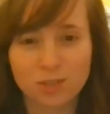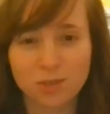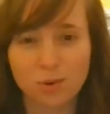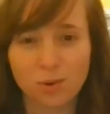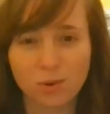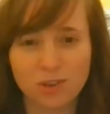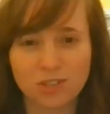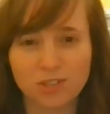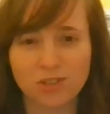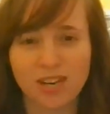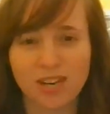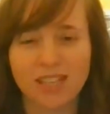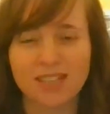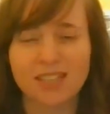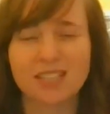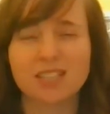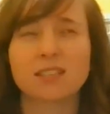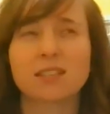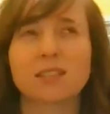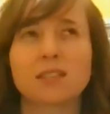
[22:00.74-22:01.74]
towards your head,
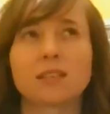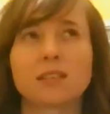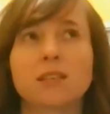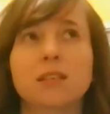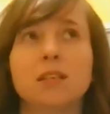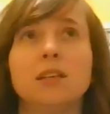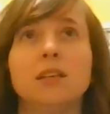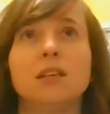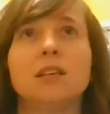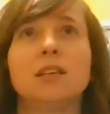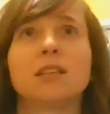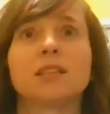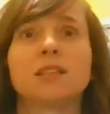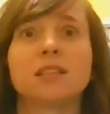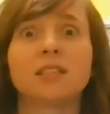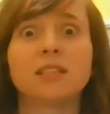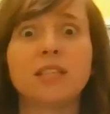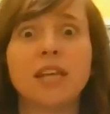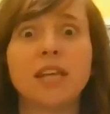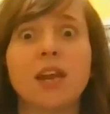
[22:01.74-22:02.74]
like,
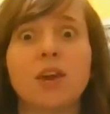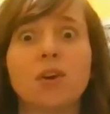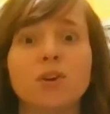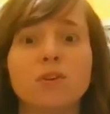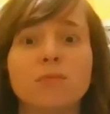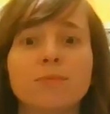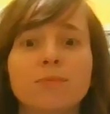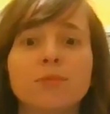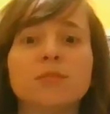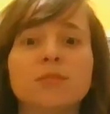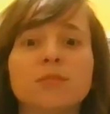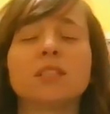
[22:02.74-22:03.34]
terrible,